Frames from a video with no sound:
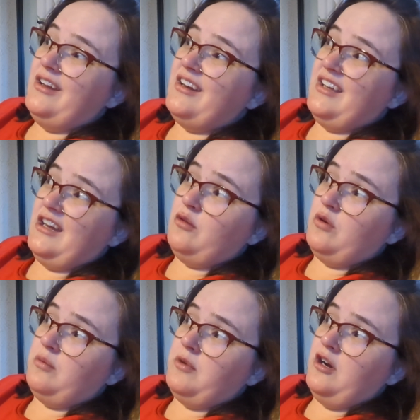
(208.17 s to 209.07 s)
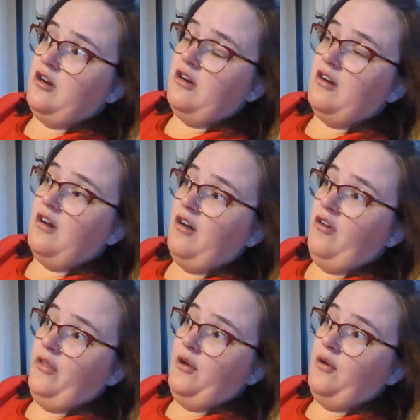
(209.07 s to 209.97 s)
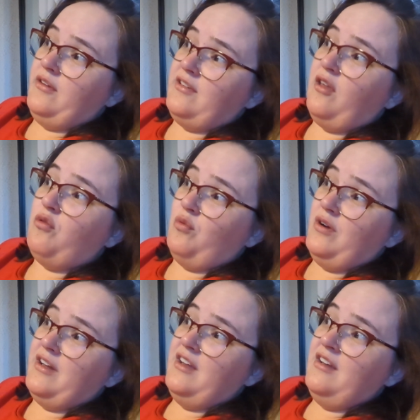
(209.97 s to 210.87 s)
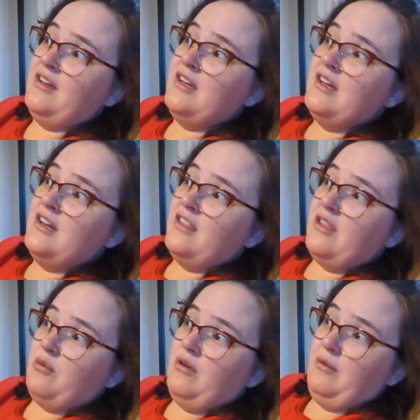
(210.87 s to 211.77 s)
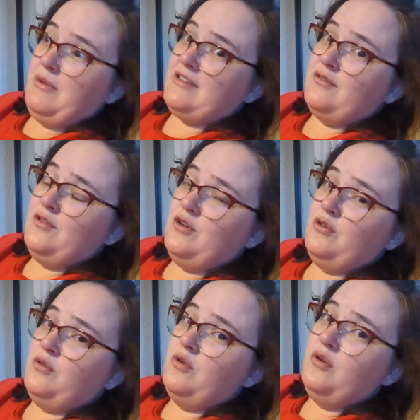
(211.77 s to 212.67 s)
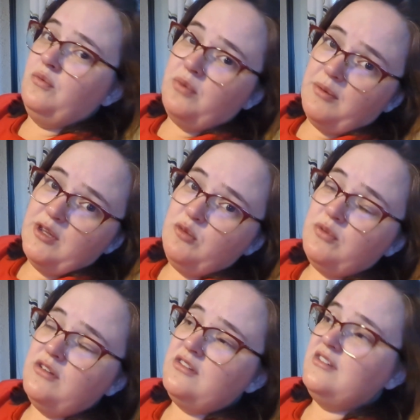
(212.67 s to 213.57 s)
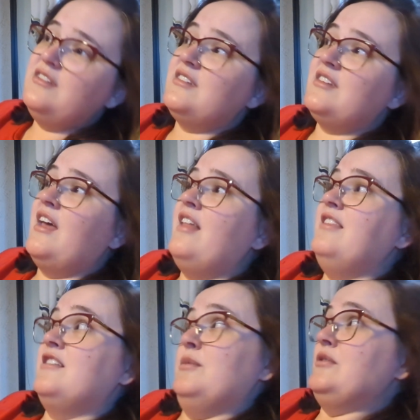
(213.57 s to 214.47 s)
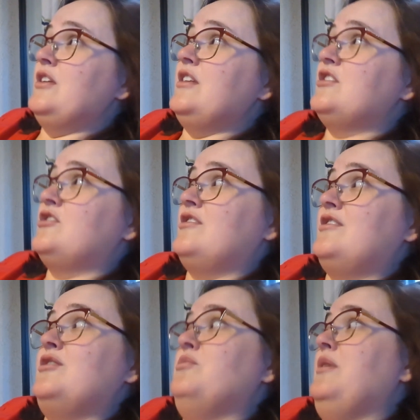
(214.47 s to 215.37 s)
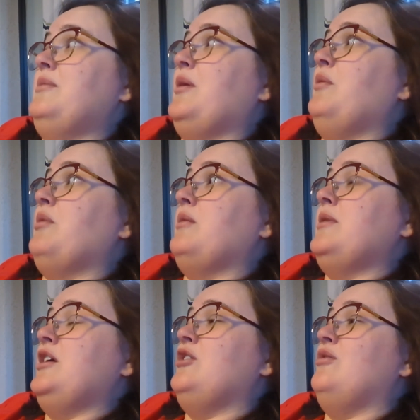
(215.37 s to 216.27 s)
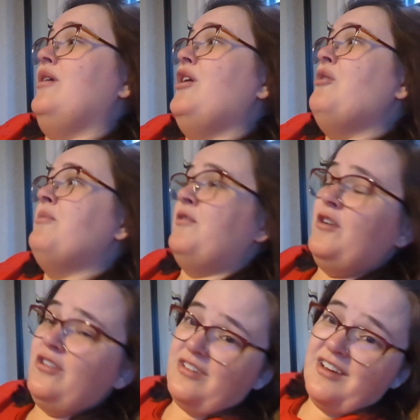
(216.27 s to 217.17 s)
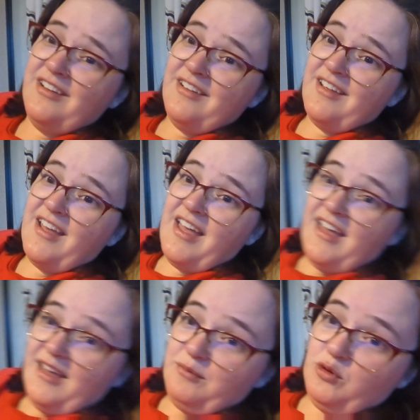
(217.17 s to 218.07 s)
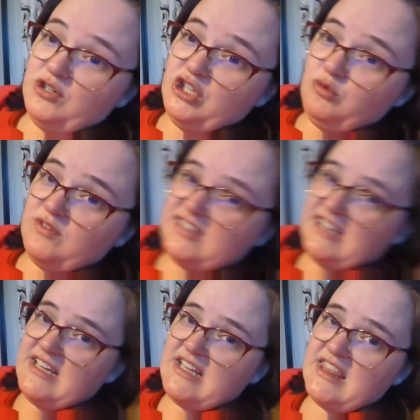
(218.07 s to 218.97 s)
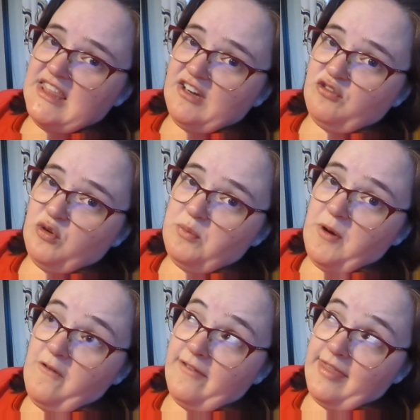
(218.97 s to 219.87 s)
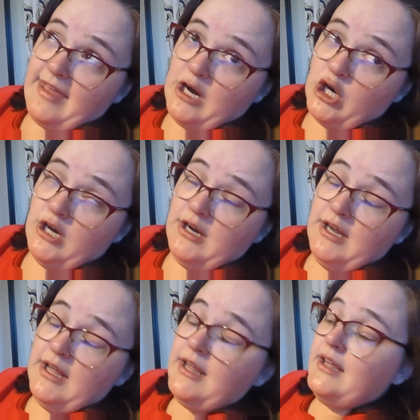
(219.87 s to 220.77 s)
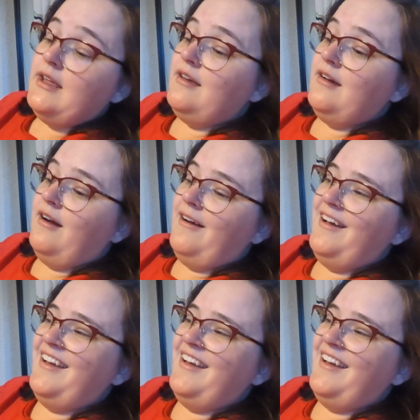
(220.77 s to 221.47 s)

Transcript: And I kind of want a burger. Although as I was walking, there, I passed a few barbecue places that smelled delicious, so maybe I want barbecue. But first, I'm going to use that room over there. Uh,